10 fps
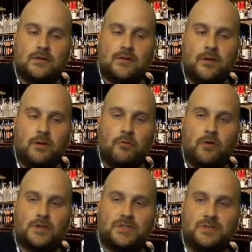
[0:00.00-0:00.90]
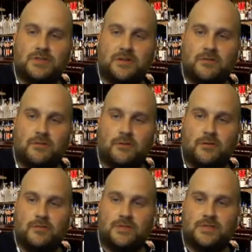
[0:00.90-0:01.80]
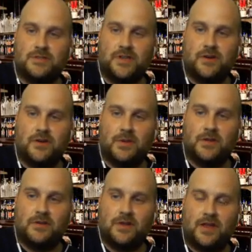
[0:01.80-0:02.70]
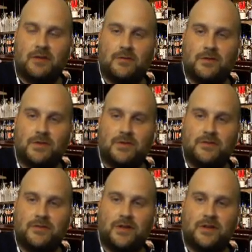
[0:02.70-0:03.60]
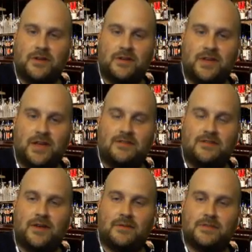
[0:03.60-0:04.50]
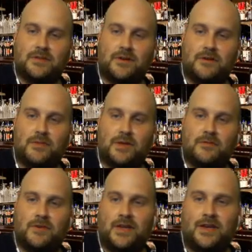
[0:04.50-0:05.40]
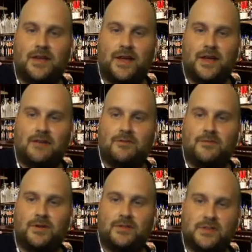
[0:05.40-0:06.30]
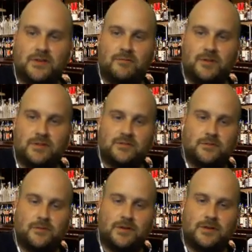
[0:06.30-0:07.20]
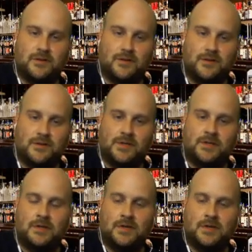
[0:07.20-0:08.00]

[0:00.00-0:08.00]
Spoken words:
only works in certain rooms, you know what I mean? You can't really be doing that in a daytime show or people eating. I can't do my shit and run story. You know what I mean?